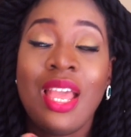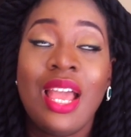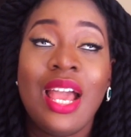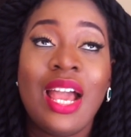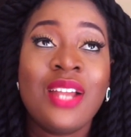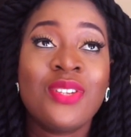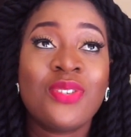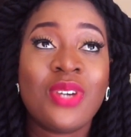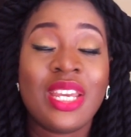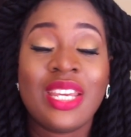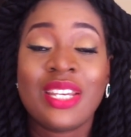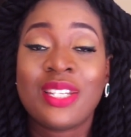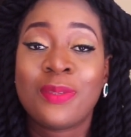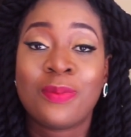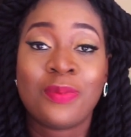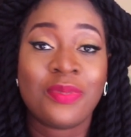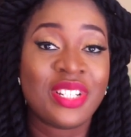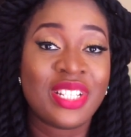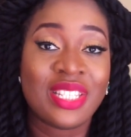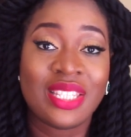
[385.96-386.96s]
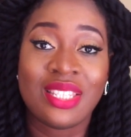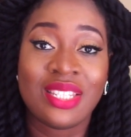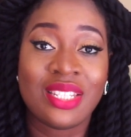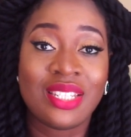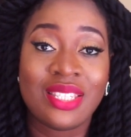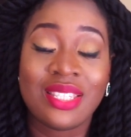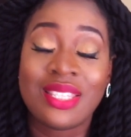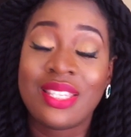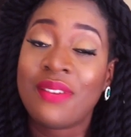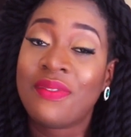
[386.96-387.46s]
how do I express
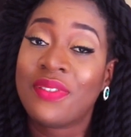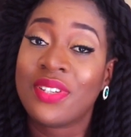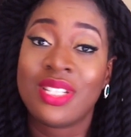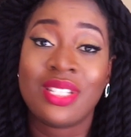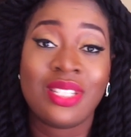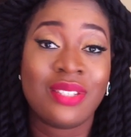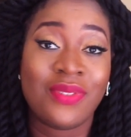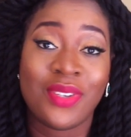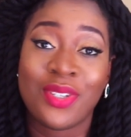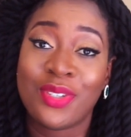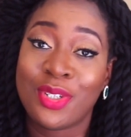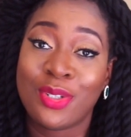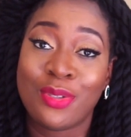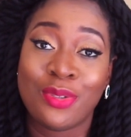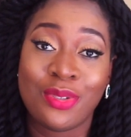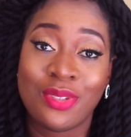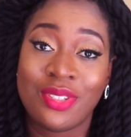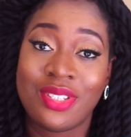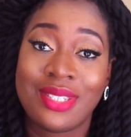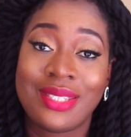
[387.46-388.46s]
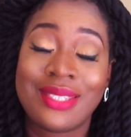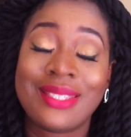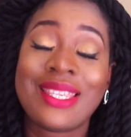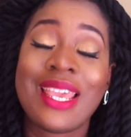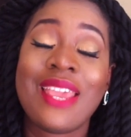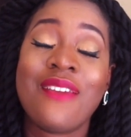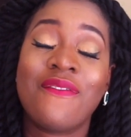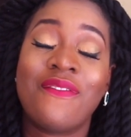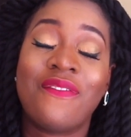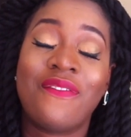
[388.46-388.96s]
this? Saving is very good.
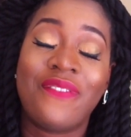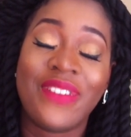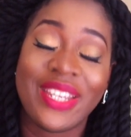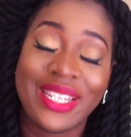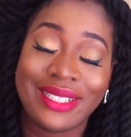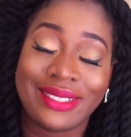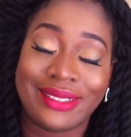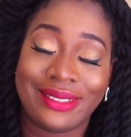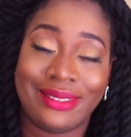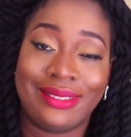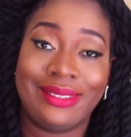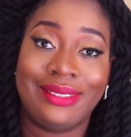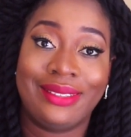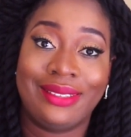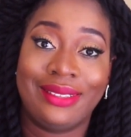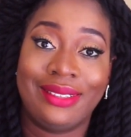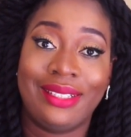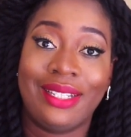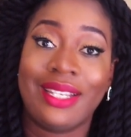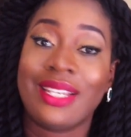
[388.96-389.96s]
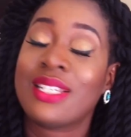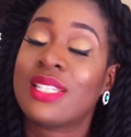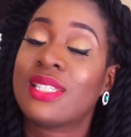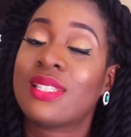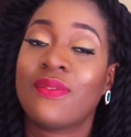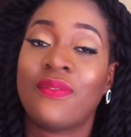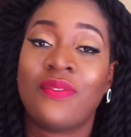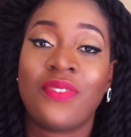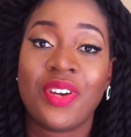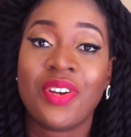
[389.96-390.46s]
Saving
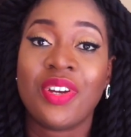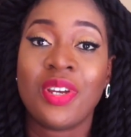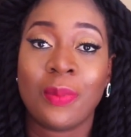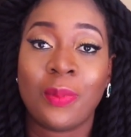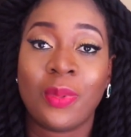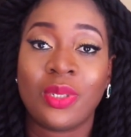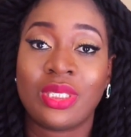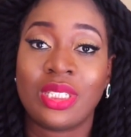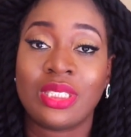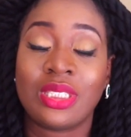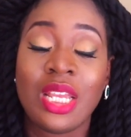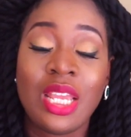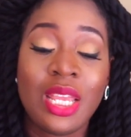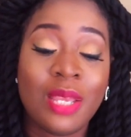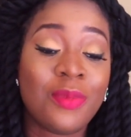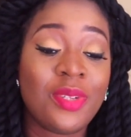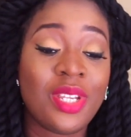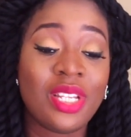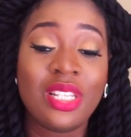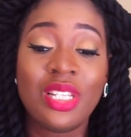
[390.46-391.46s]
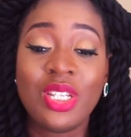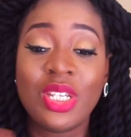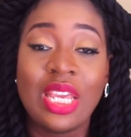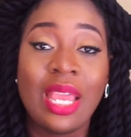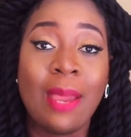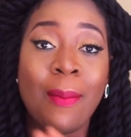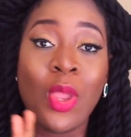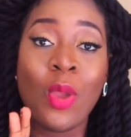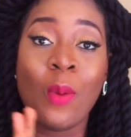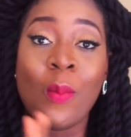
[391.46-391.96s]
is very important. Immediately you
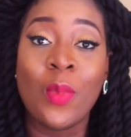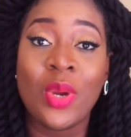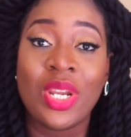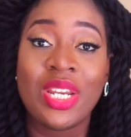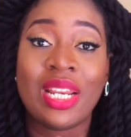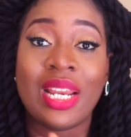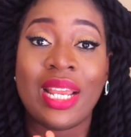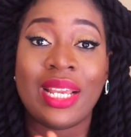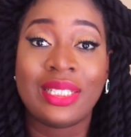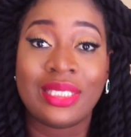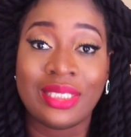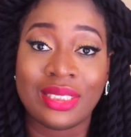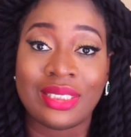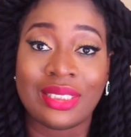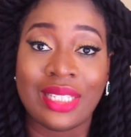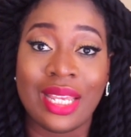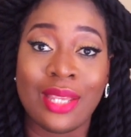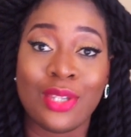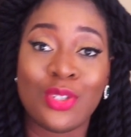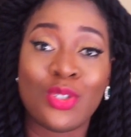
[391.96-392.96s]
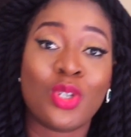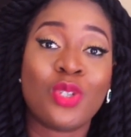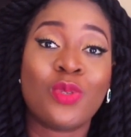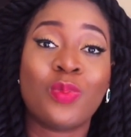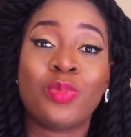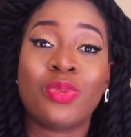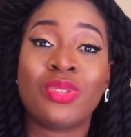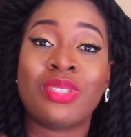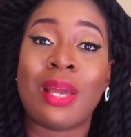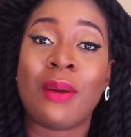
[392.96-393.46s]
get your money like this,
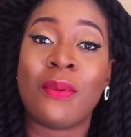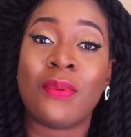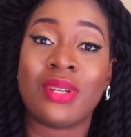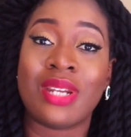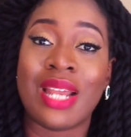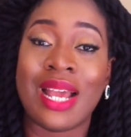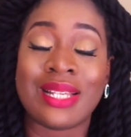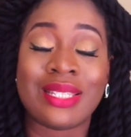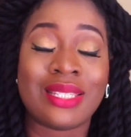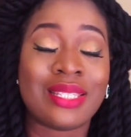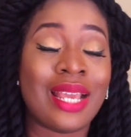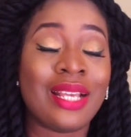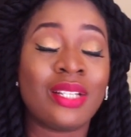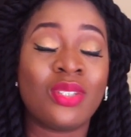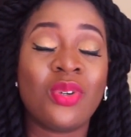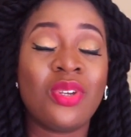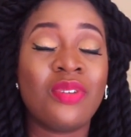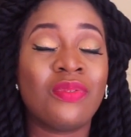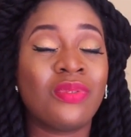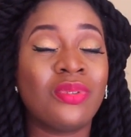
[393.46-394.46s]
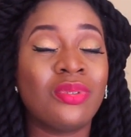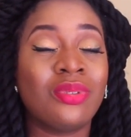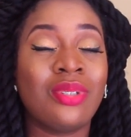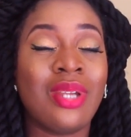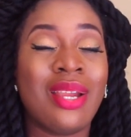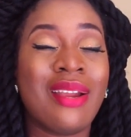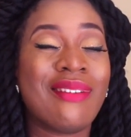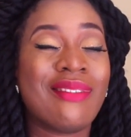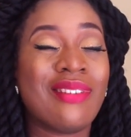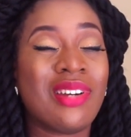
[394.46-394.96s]
just put that one aside. Don't
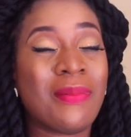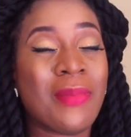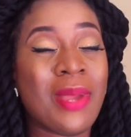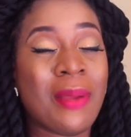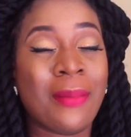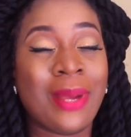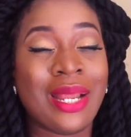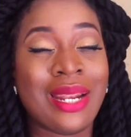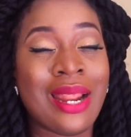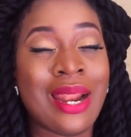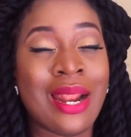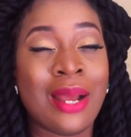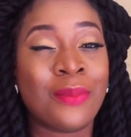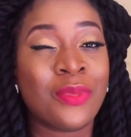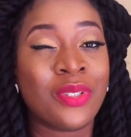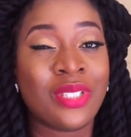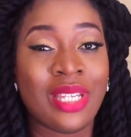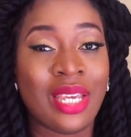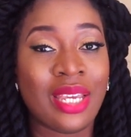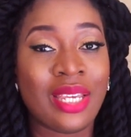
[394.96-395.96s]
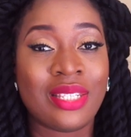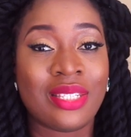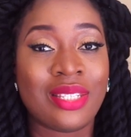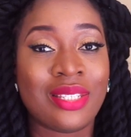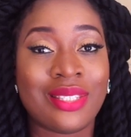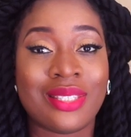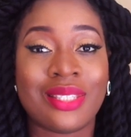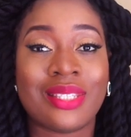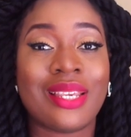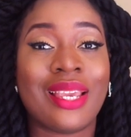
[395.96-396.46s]
even remember that money
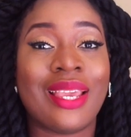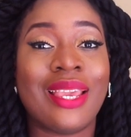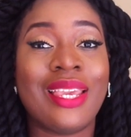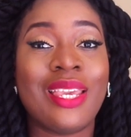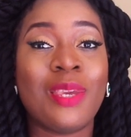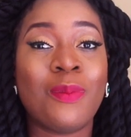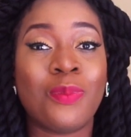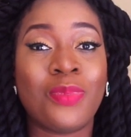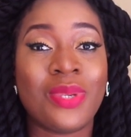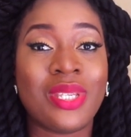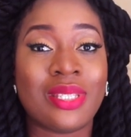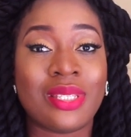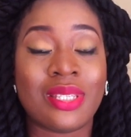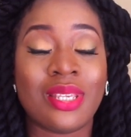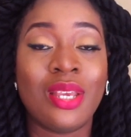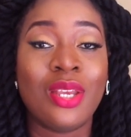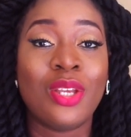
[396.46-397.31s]
exists. Keep it.